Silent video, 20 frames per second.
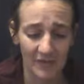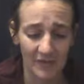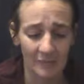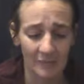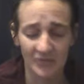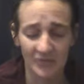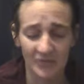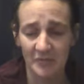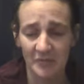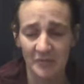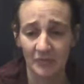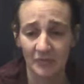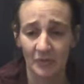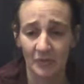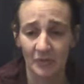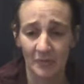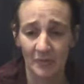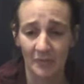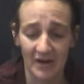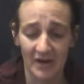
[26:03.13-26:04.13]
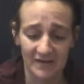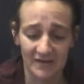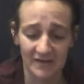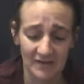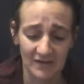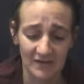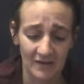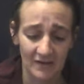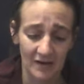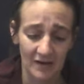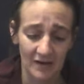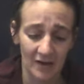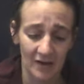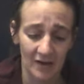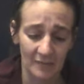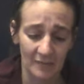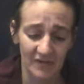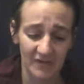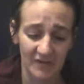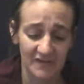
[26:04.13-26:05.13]
most people don't mind
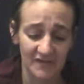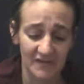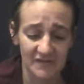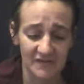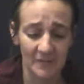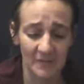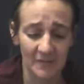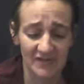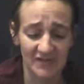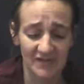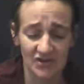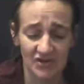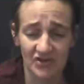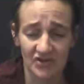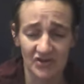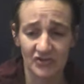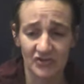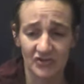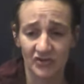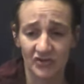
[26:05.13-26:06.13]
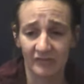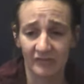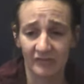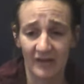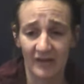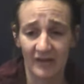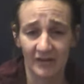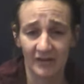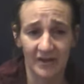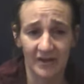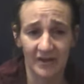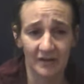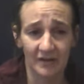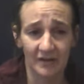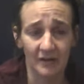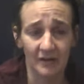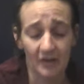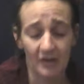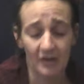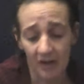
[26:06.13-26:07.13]
because the messages usually validate
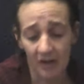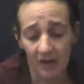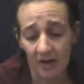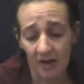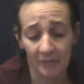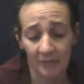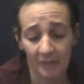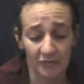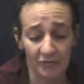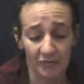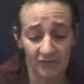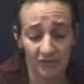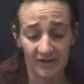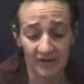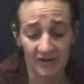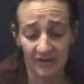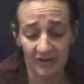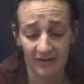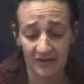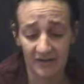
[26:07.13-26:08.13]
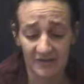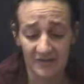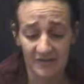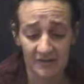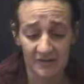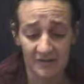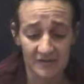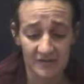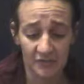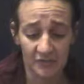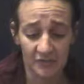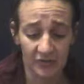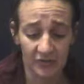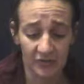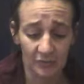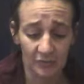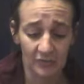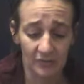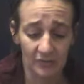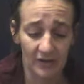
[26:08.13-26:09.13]
the reading, and it's pretty
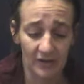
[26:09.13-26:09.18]
cool.